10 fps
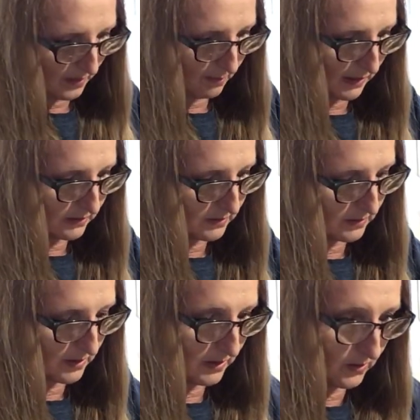Makes
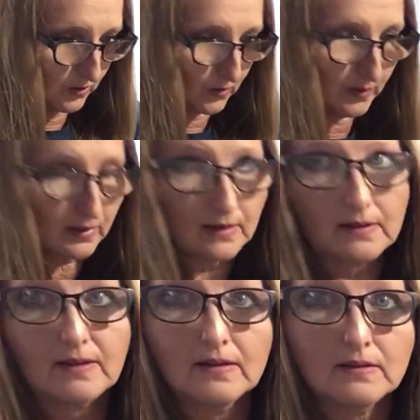doing things
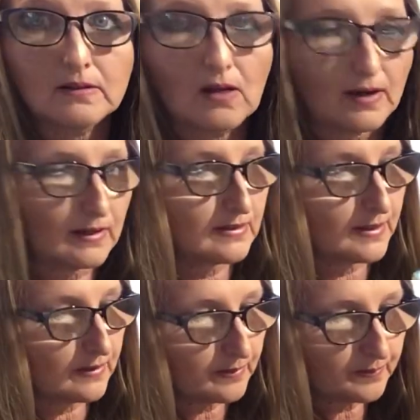like this a lot
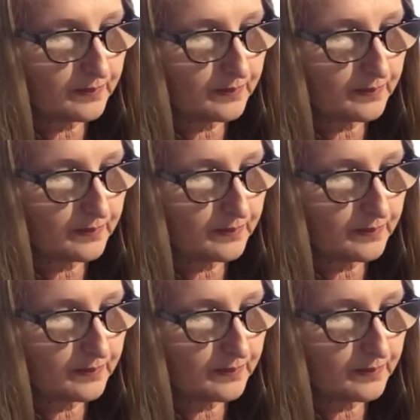easier.